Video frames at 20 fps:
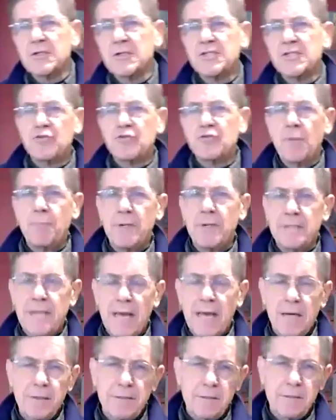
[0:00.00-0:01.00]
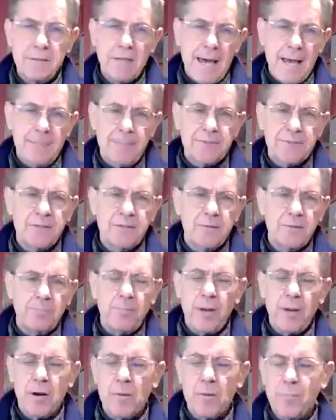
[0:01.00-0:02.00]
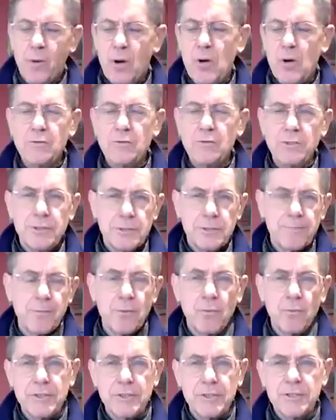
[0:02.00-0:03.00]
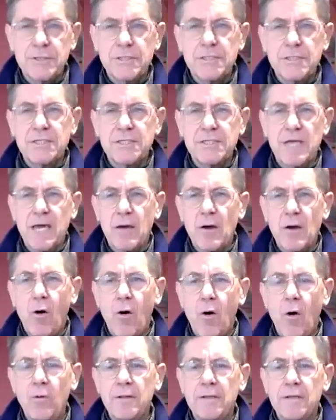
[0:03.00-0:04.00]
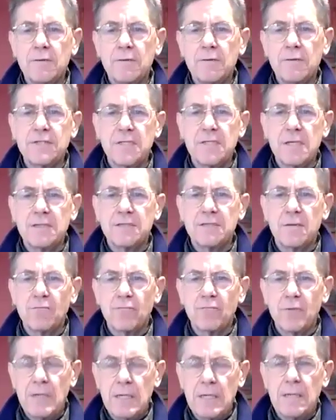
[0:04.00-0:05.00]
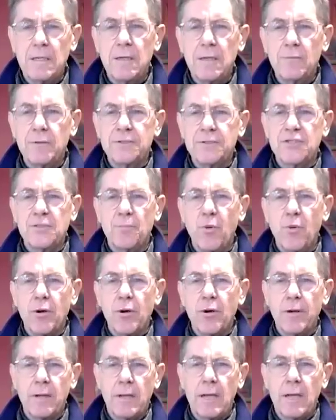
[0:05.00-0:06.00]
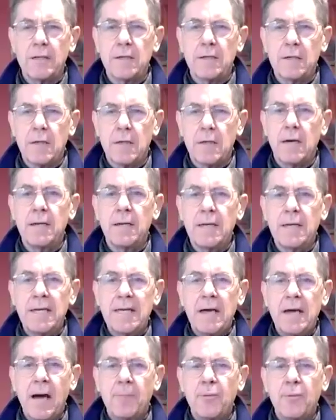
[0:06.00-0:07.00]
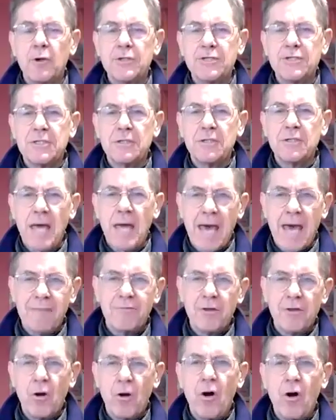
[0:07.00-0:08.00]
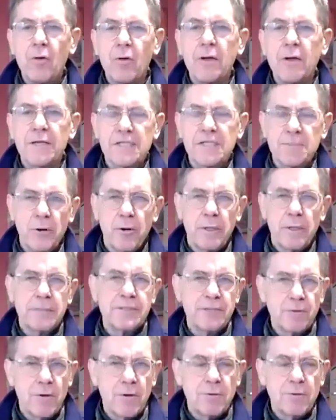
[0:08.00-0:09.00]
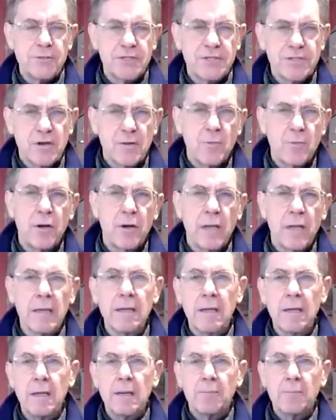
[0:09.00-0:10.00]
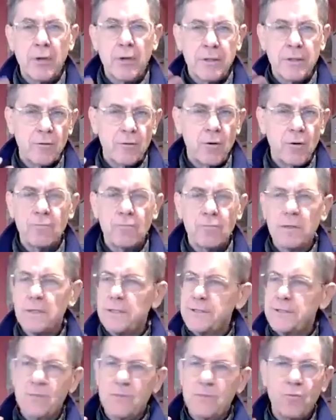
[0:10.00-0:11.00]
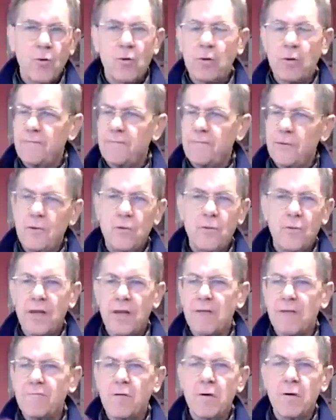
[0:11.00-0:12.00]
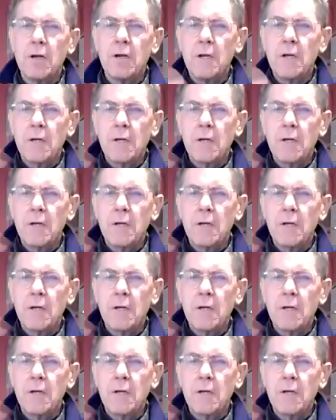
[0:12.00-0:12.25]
strip it down to the absolute bare bones, which is to say only those things that really would support a person to have their own experience, their own ceremony, bring their own religion, worldview, whatever